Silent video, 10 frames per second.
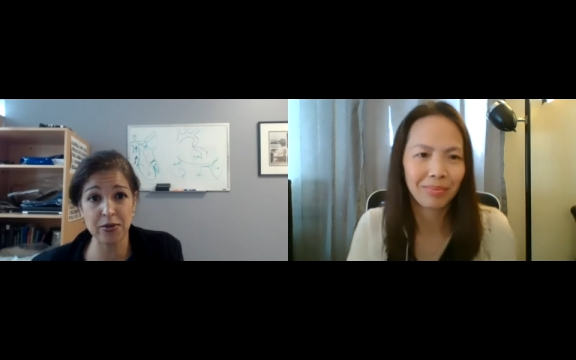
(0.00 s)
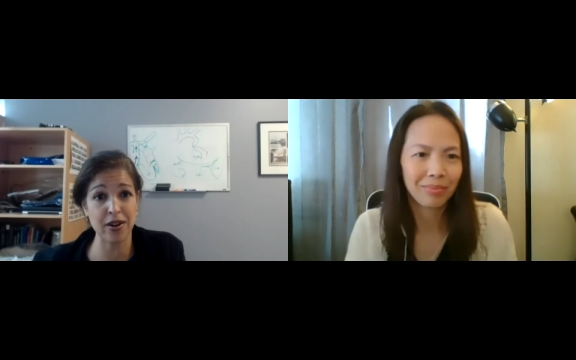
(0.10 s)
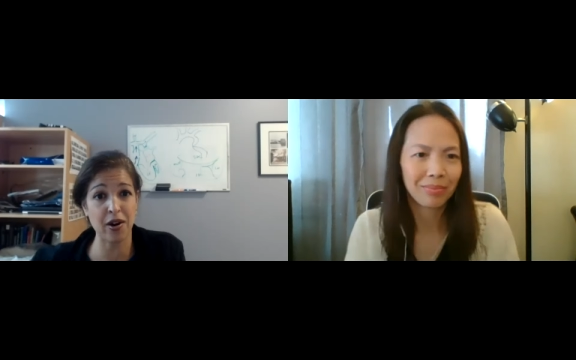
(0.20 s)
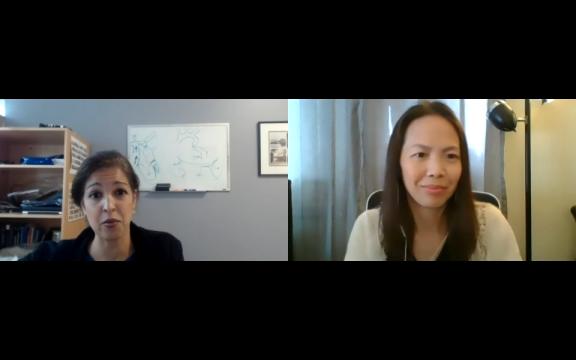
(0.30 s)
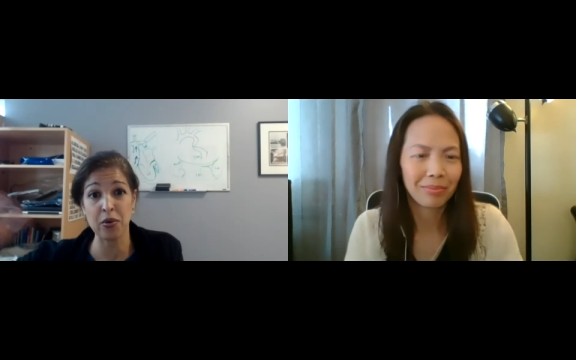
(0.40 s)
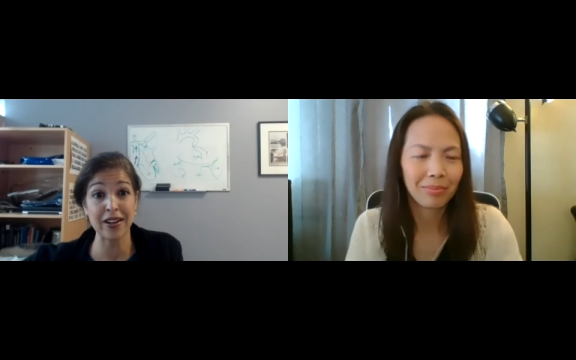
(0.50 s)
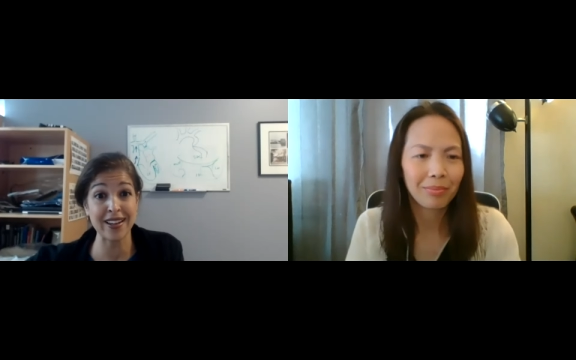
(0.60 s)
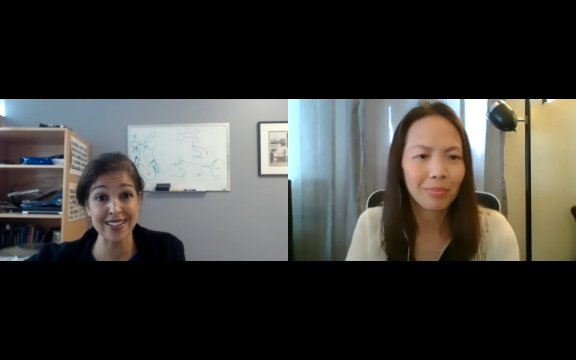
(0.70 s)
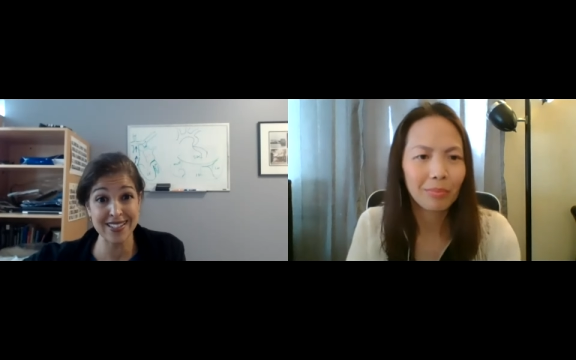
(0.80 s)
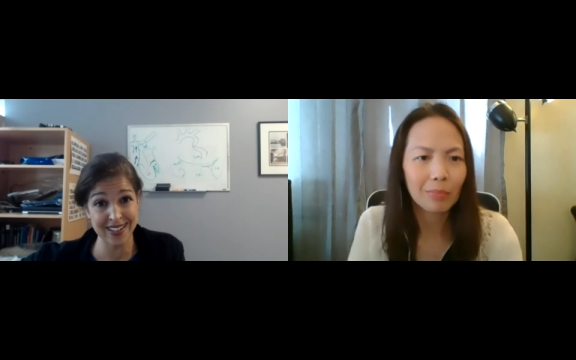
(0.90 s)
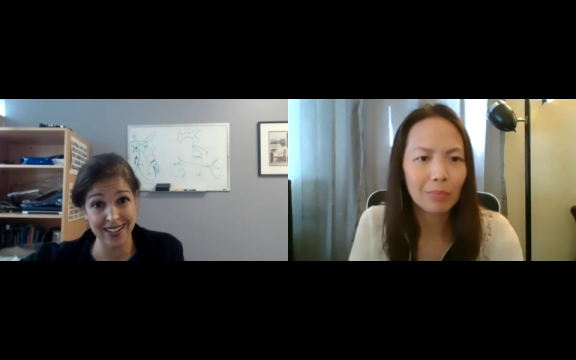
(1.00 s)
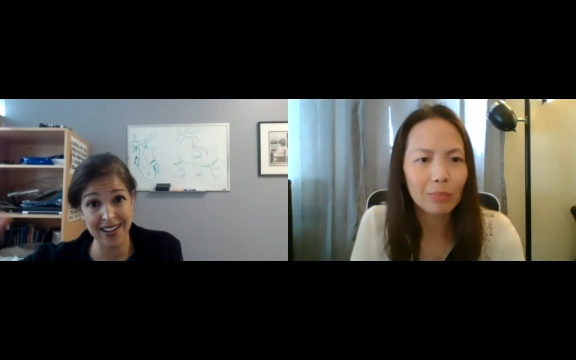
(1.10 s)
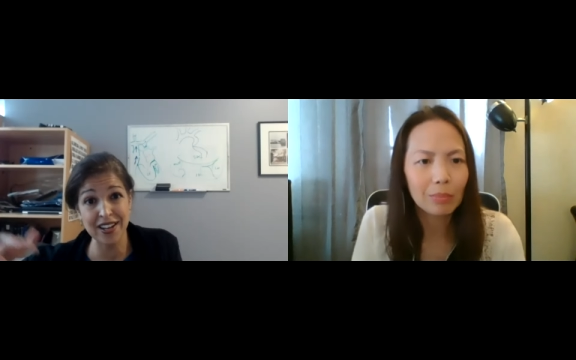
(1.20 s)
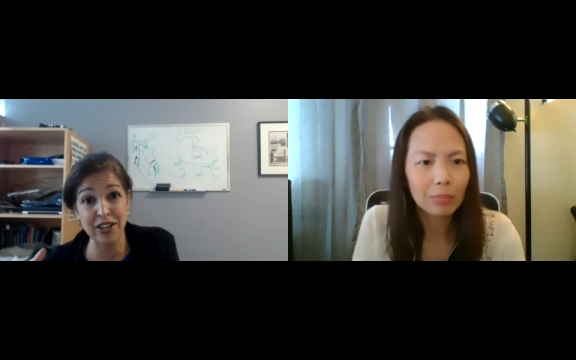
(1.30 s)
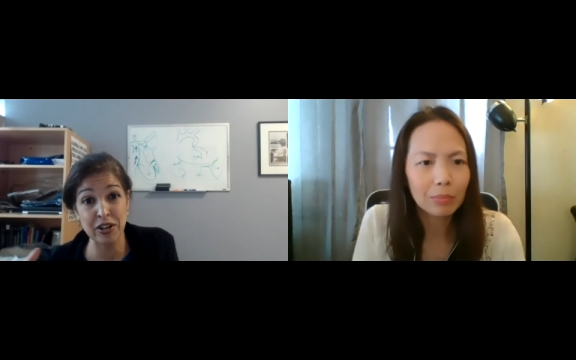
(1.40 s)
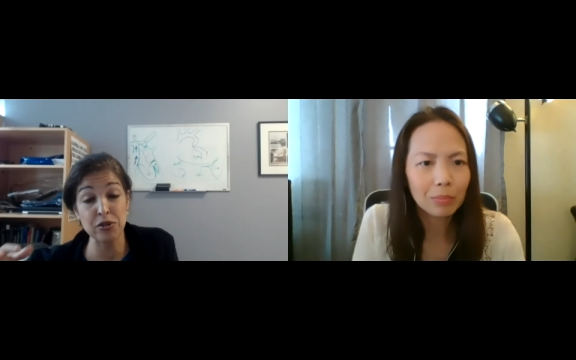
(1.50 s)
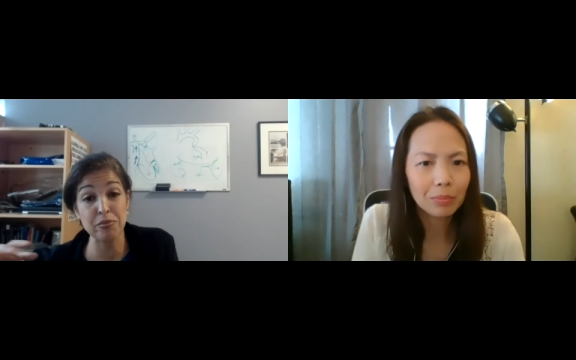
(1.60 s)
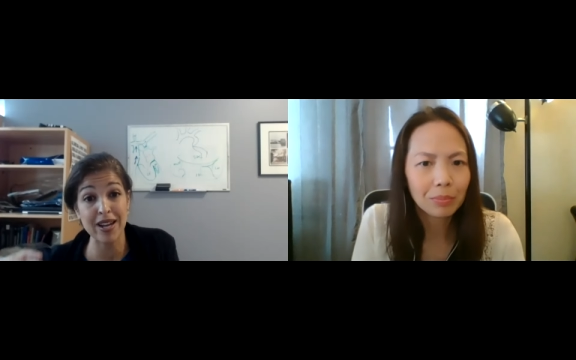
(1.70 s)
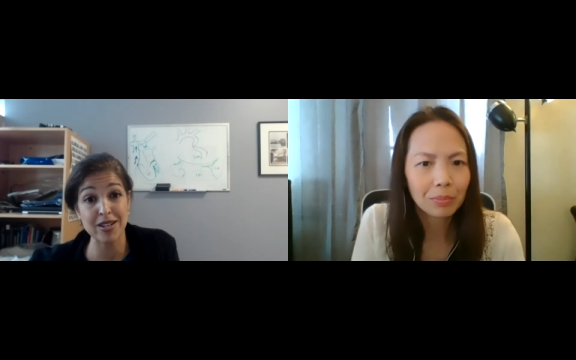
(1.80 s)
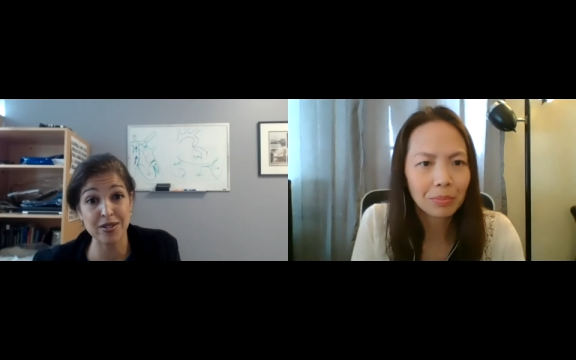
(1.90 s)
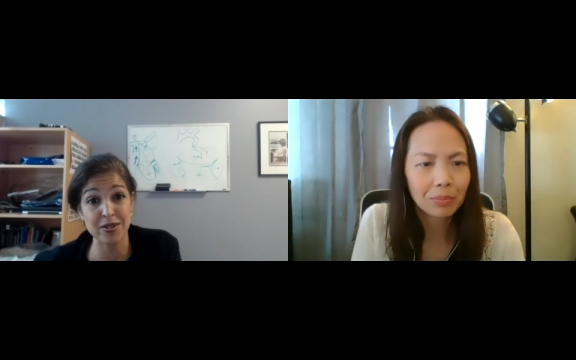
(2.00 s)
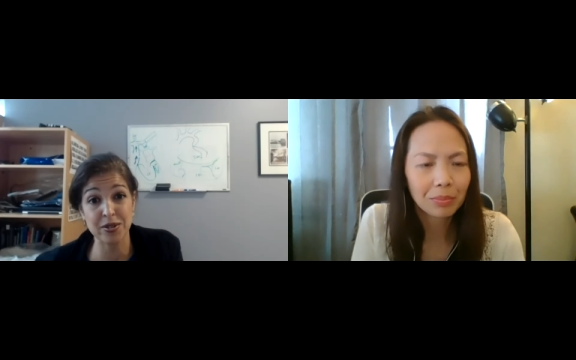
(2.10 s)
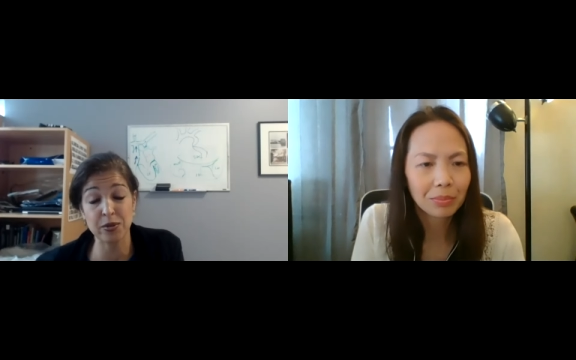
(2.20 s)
Speaker 1: we are working to get in, new patients